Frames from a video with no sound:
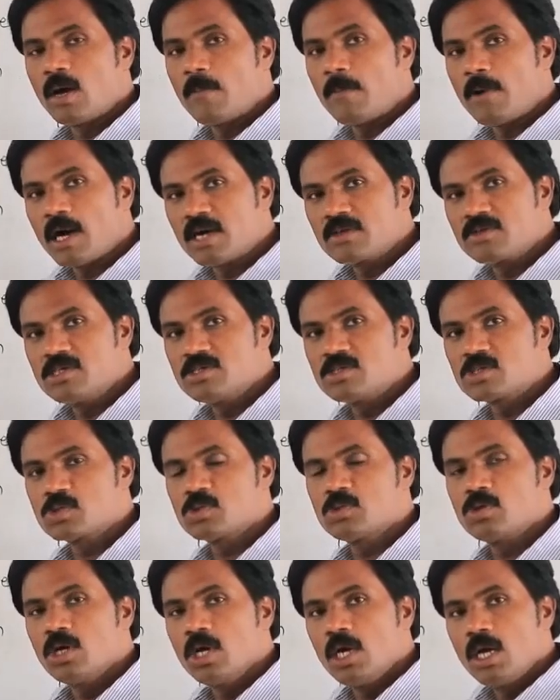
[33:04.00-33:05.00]
Among these
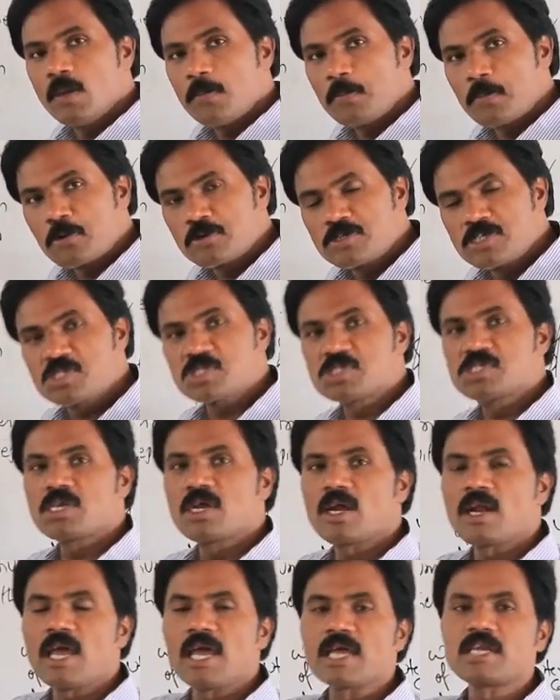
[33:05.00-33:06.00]
two,
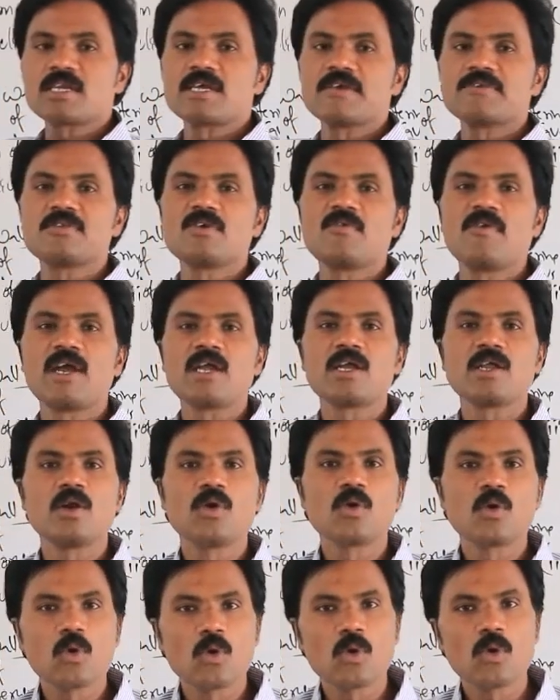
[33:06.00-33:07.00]
progesterone act as a vital
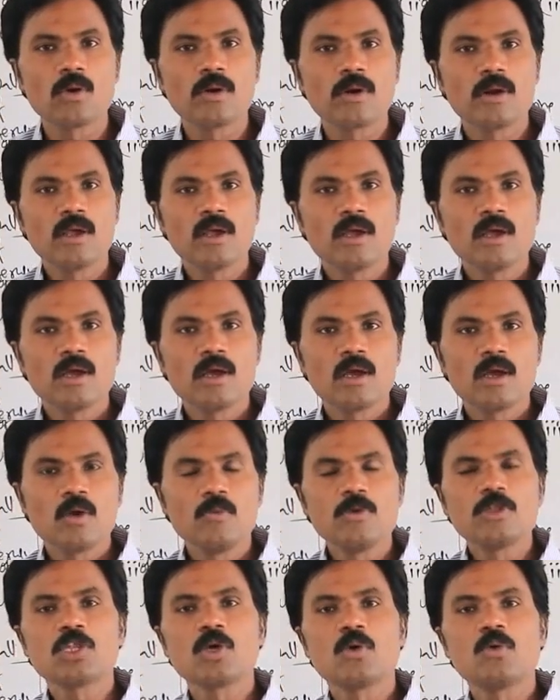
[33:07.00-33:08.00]
role.
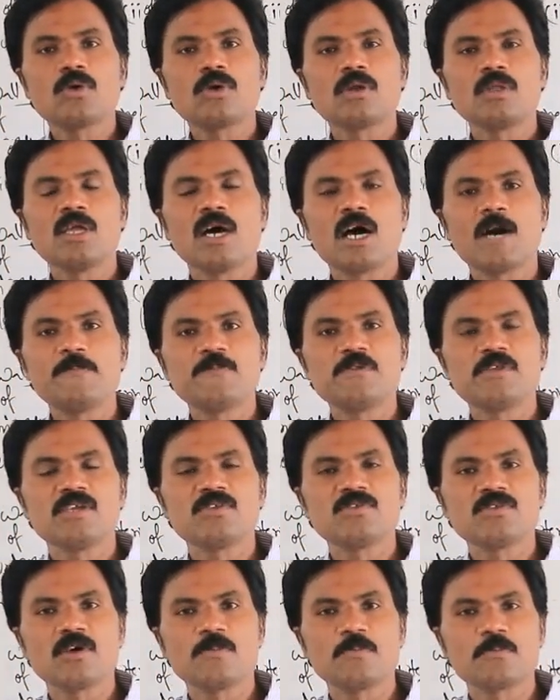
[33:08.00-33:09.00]
Without the
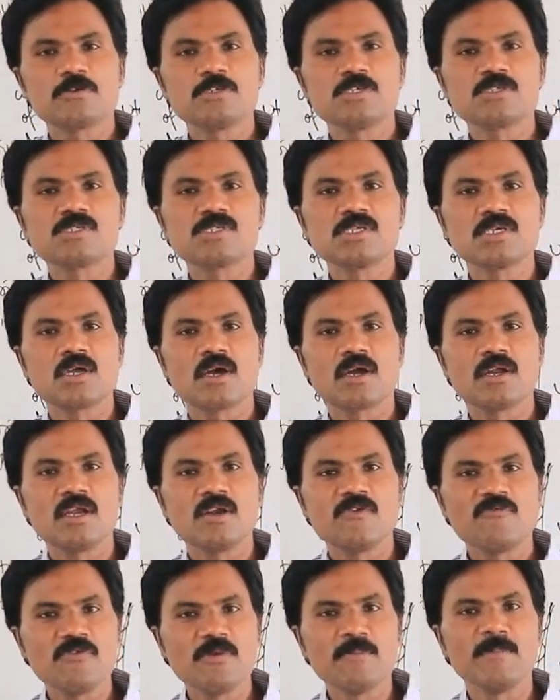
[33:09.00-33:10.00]
absence of progesterone
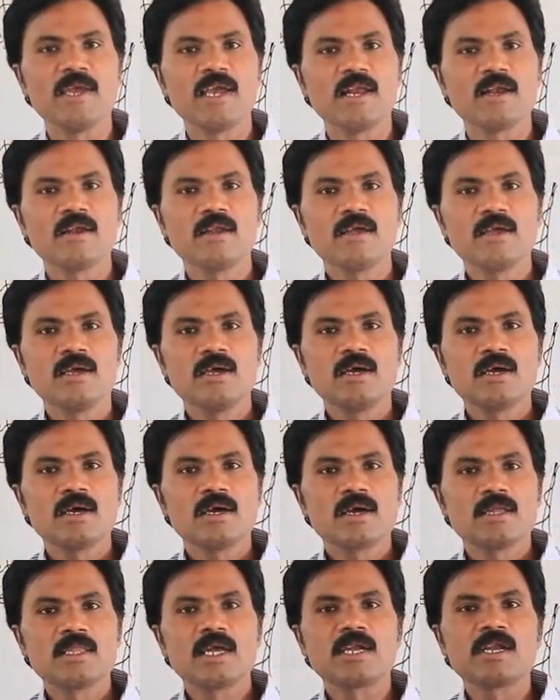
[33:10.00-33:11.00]
in female,
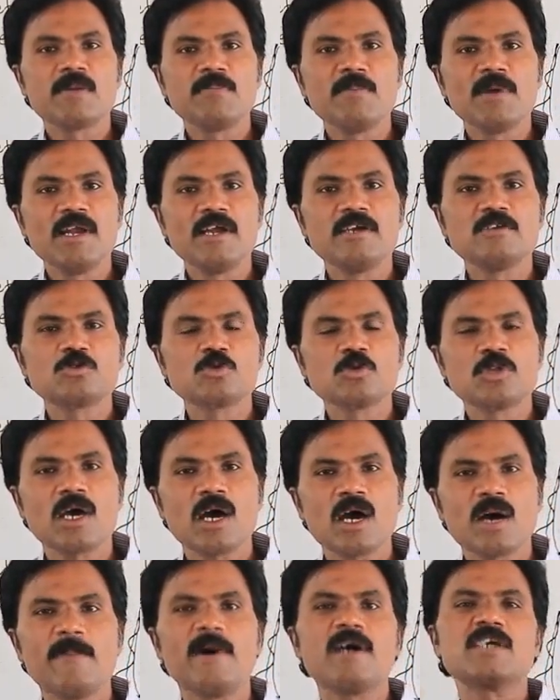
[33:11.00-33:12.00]
that it may lead to the
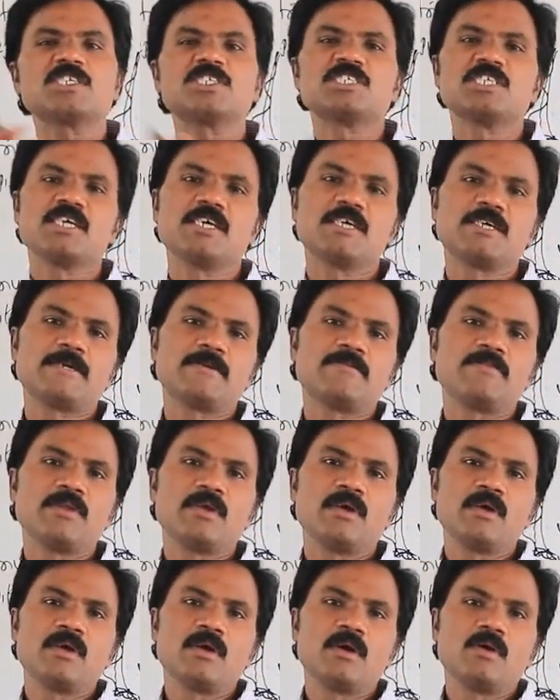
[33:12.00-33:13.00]
abortion.
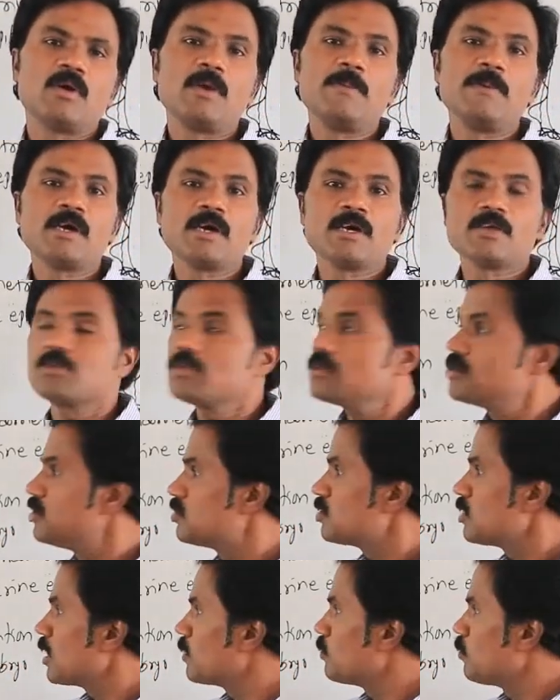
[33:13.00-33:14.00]
Why? Because
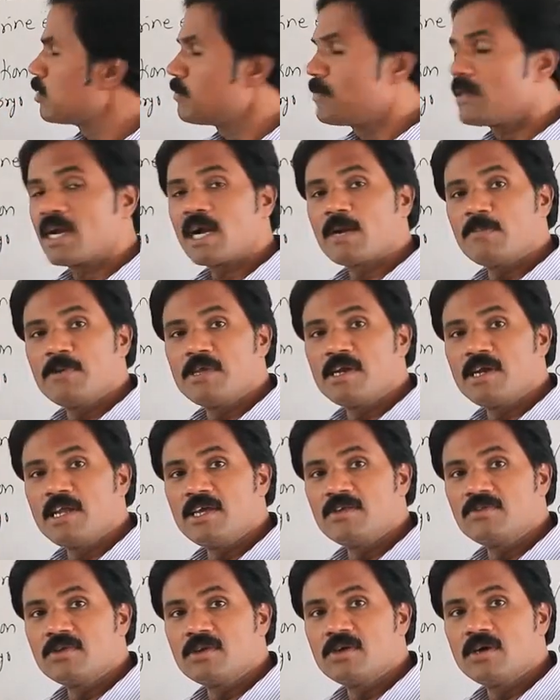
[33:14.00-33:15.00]
this hormone may not be
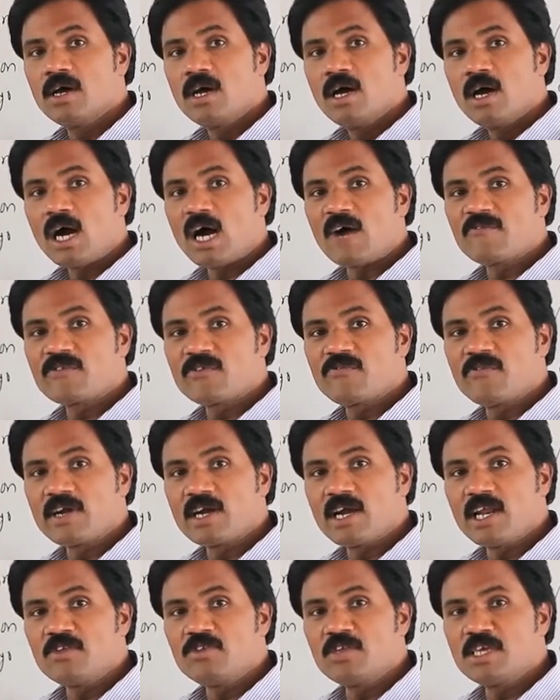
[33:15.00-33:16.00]
released after
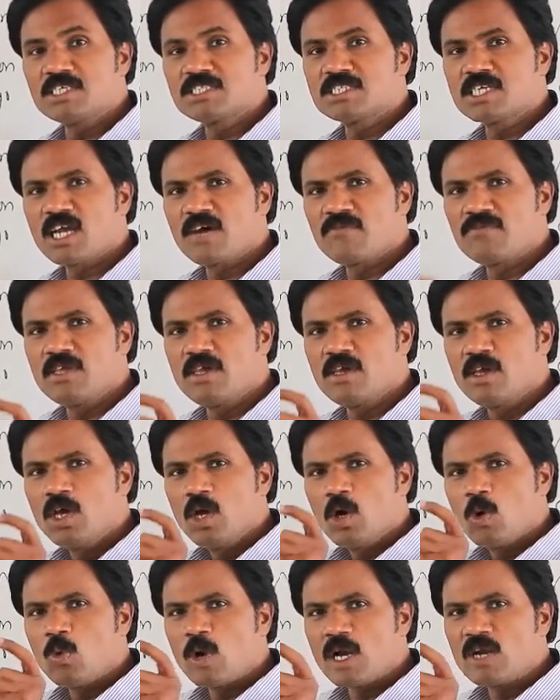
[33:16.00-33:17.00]
fertilization of the
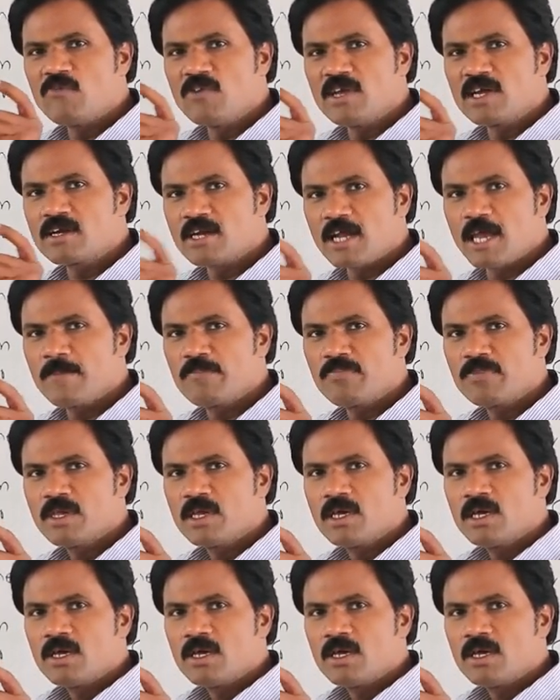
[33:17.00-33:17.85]
1 week time.